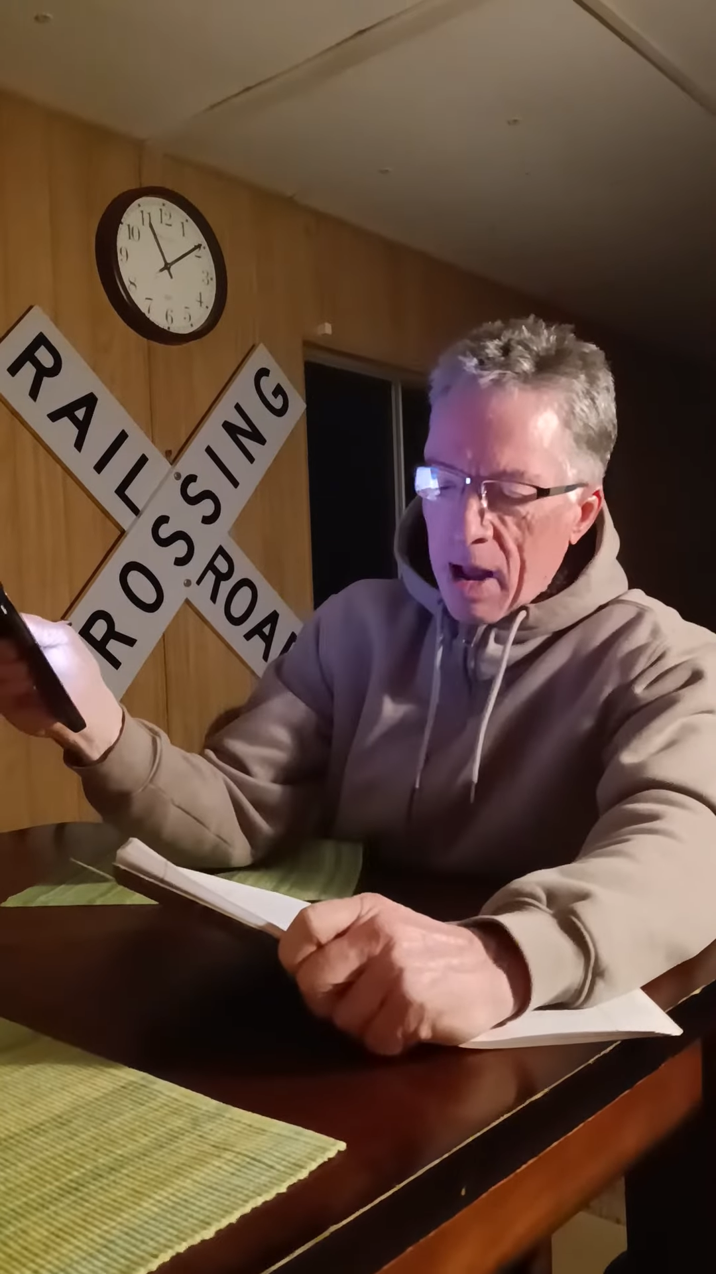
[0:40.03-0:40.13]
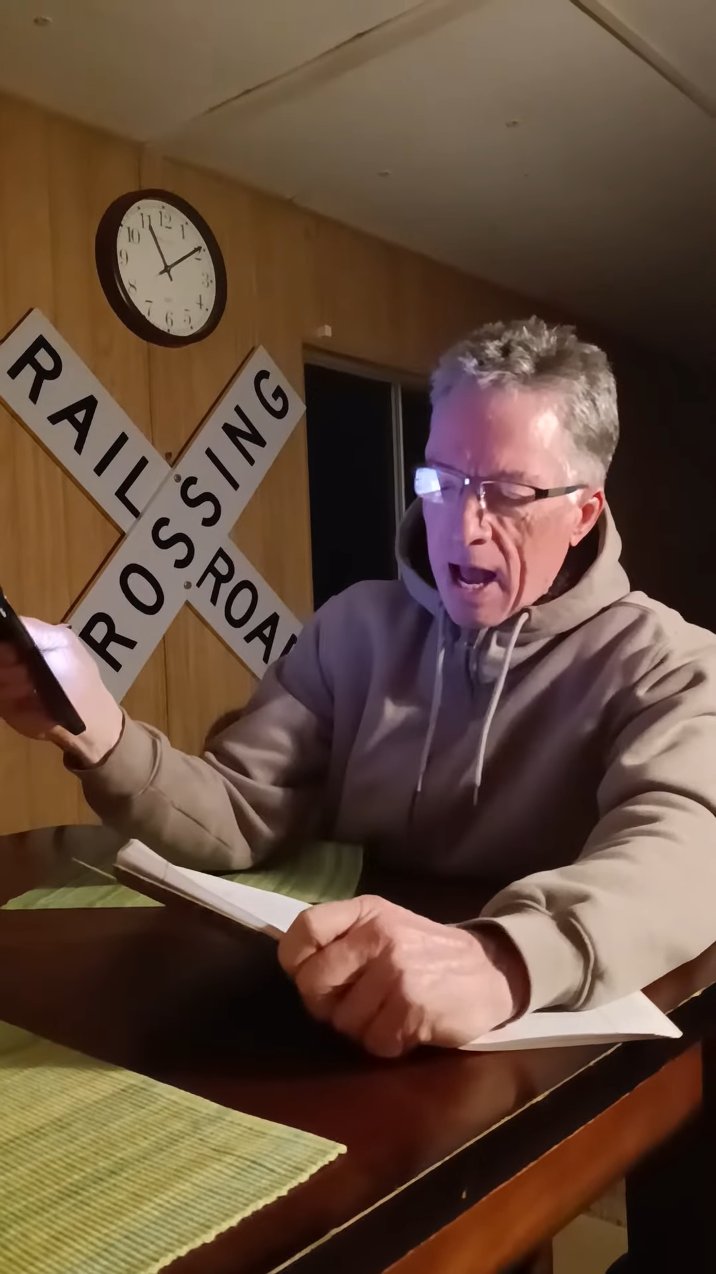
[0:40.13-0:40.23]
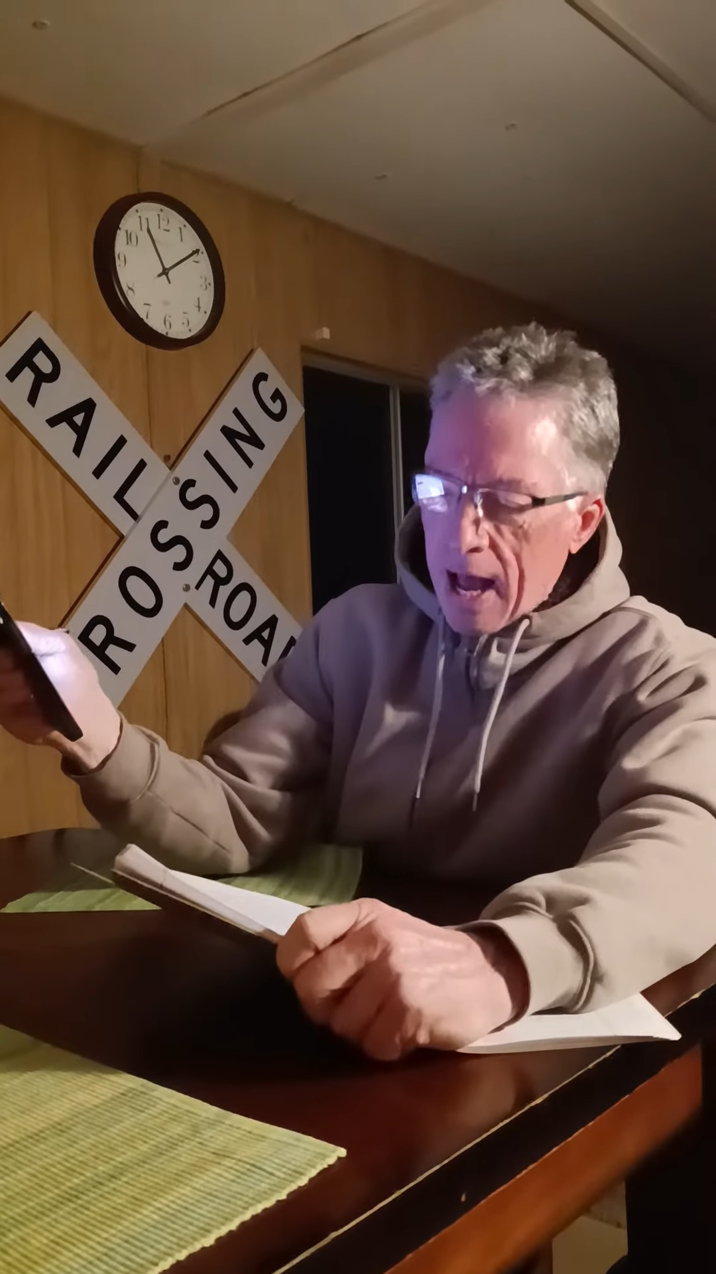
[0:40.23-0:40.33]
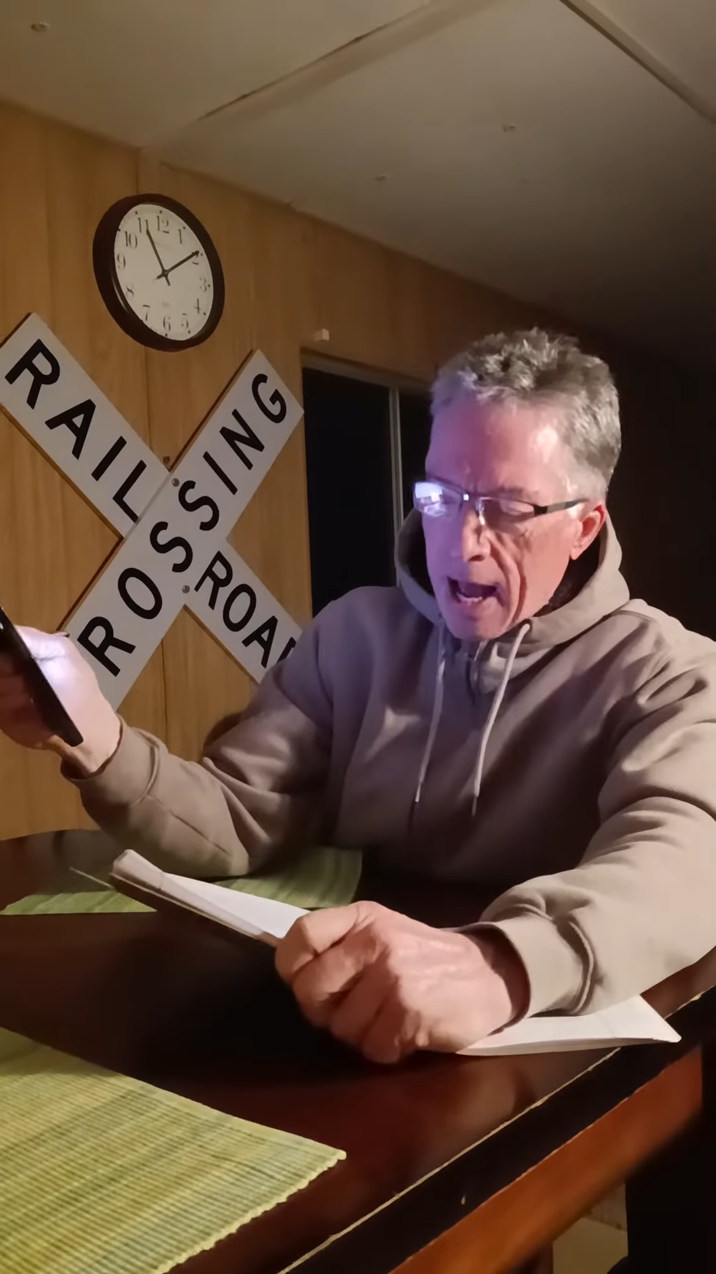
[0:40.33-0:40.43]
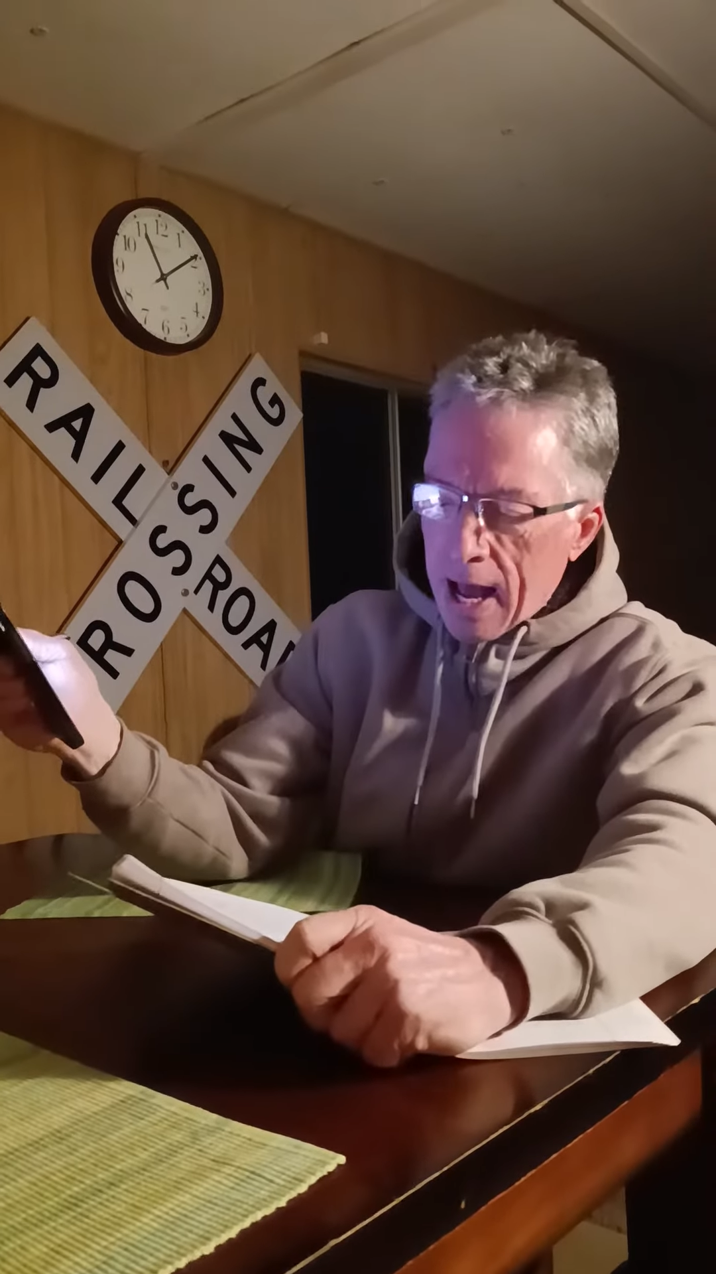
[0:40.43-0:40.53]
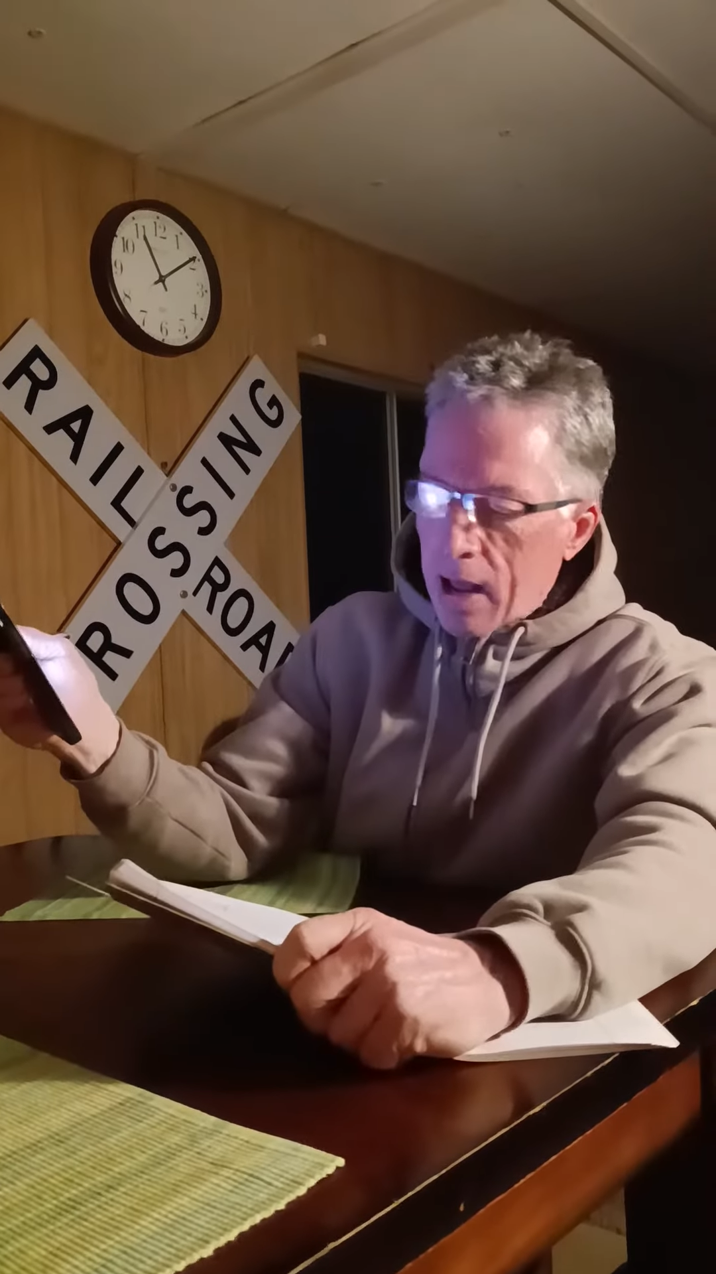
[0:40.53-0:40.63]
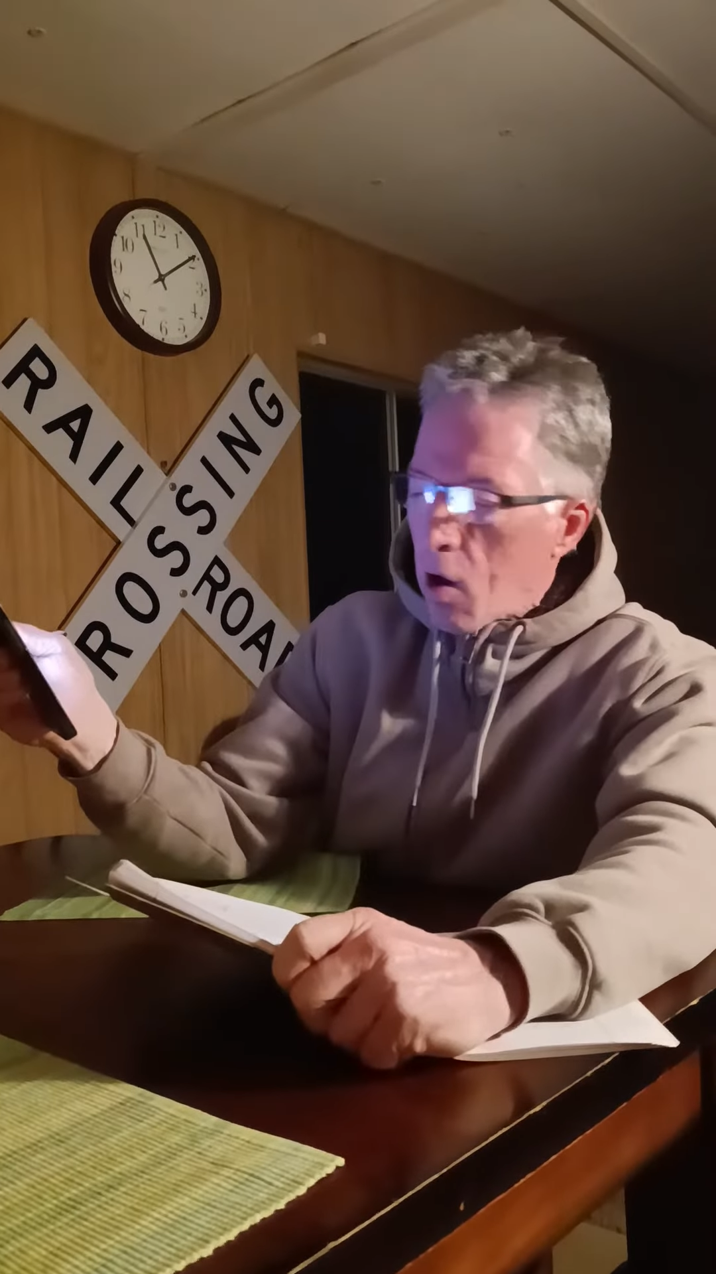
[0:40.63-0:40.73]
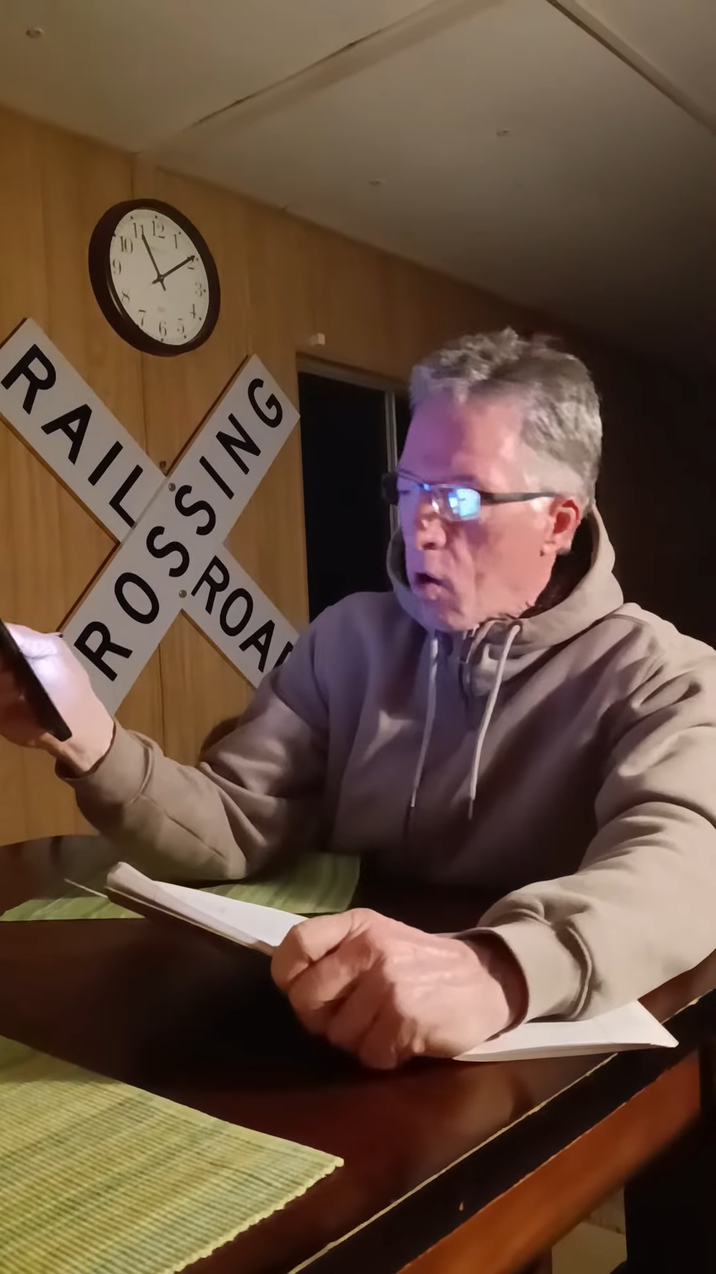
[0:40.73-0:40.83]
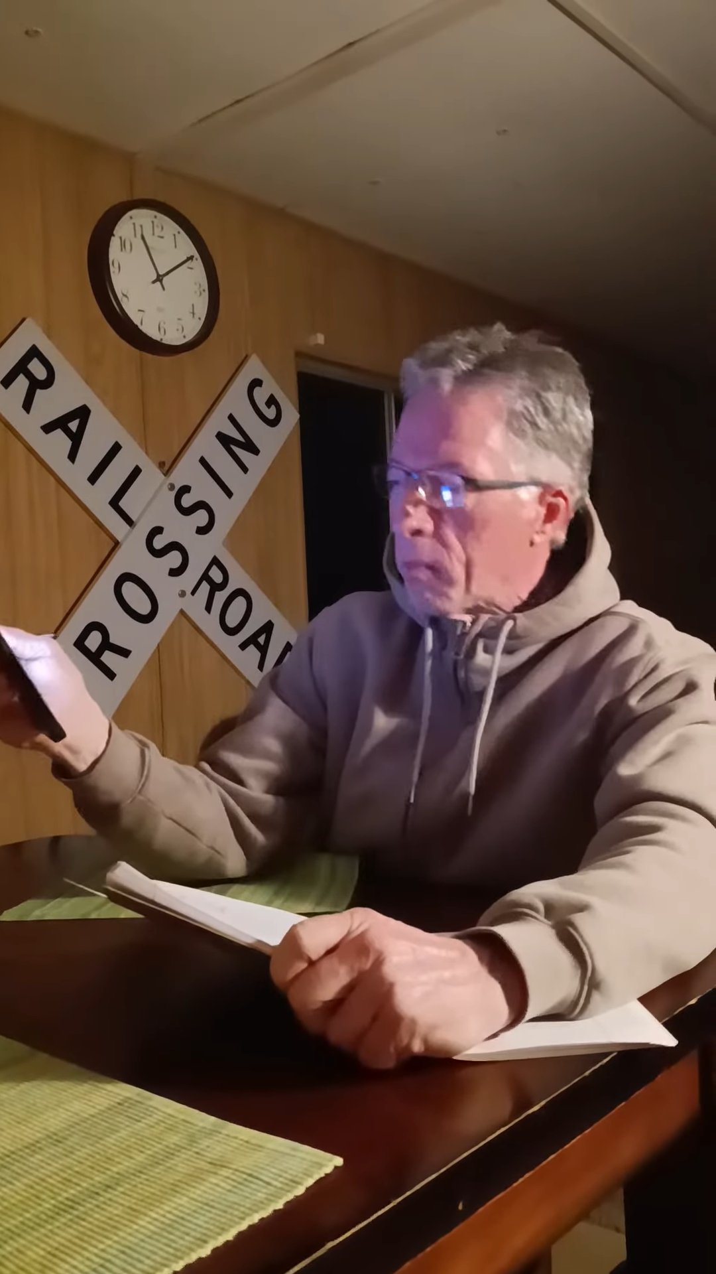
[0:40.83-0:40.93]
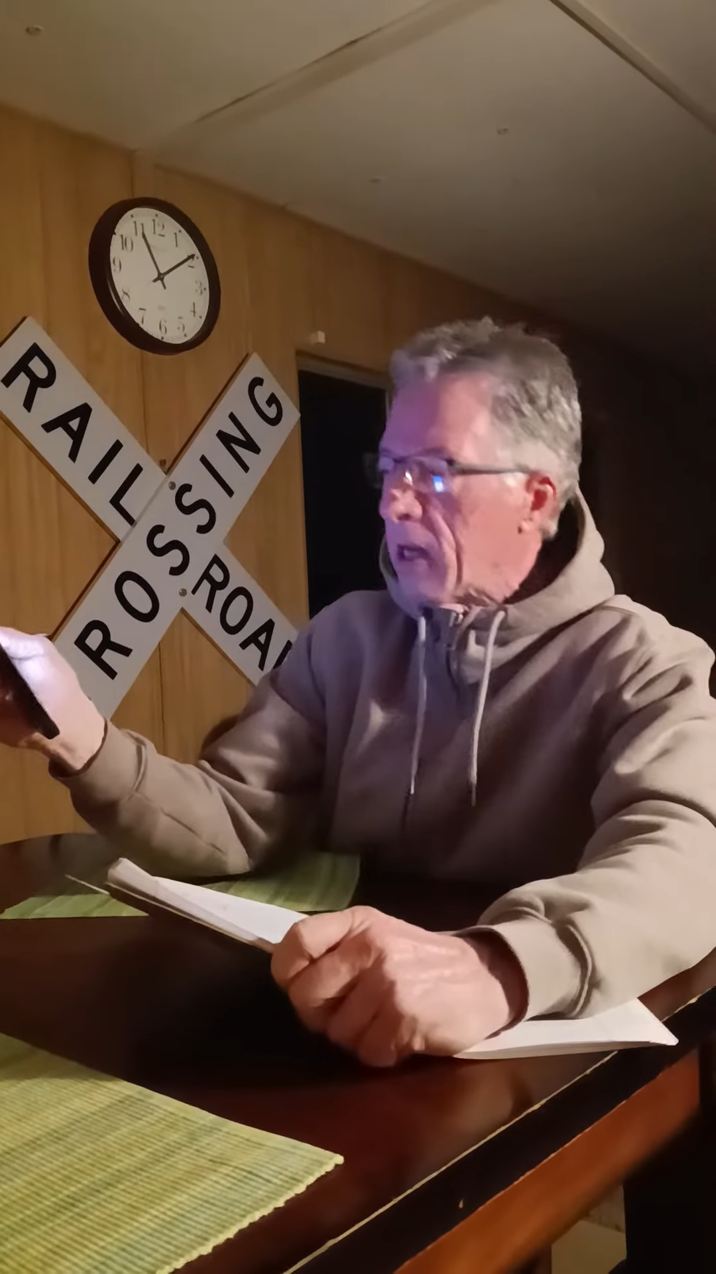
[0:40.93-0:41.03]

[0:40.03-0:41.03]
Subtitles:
high on